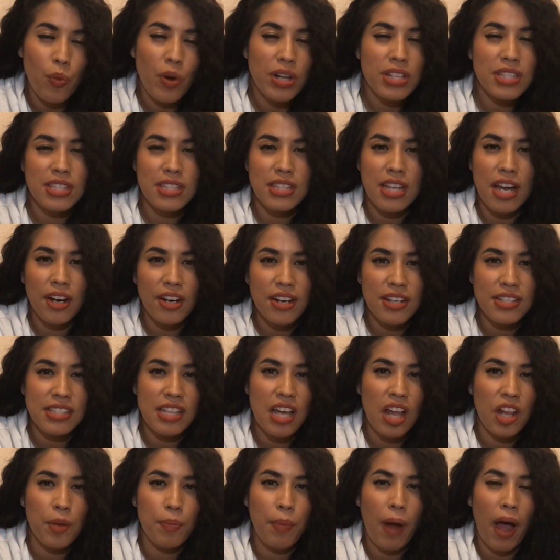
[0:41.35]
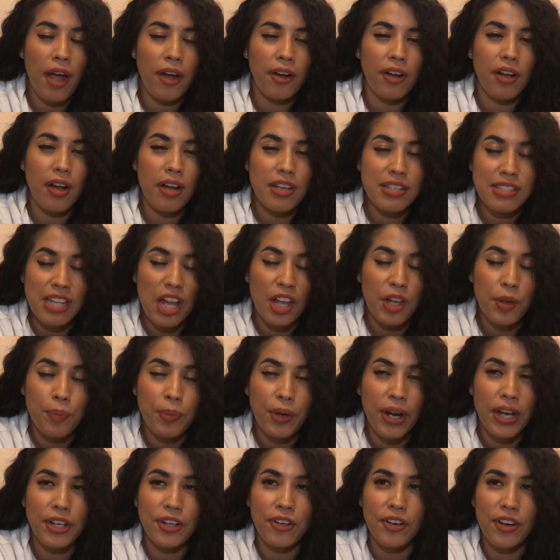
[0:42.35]
What's there to
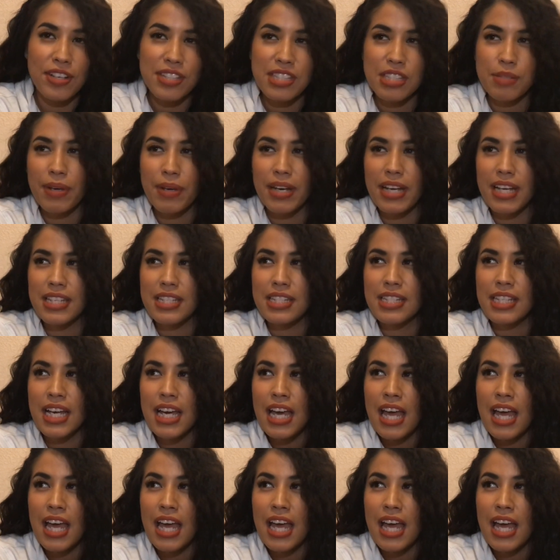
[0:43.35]
celebrate Christmas?